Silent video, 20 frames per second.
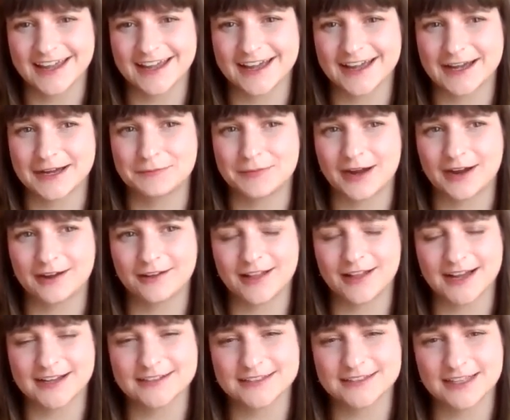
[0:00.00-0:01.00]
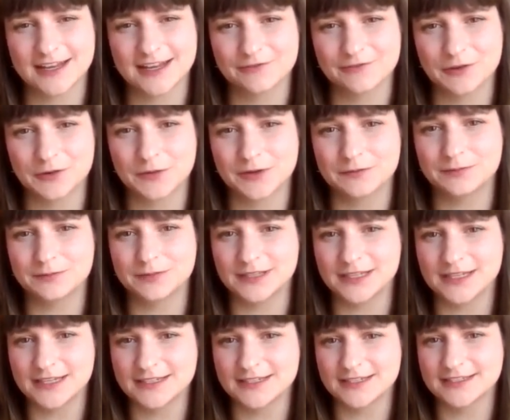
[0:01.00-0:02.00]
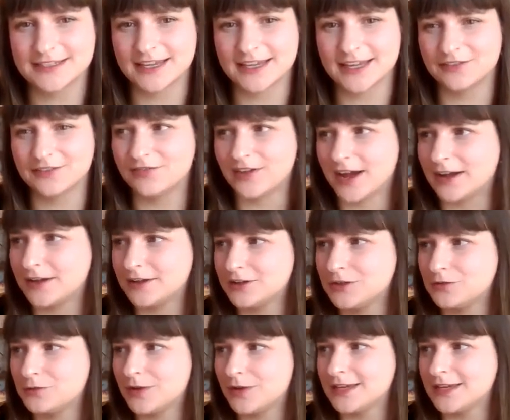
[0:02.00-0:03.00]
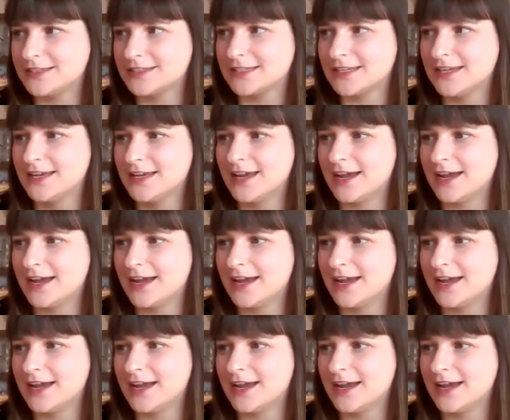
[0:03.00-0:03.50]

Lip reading: I'll ask that everyone please evaluate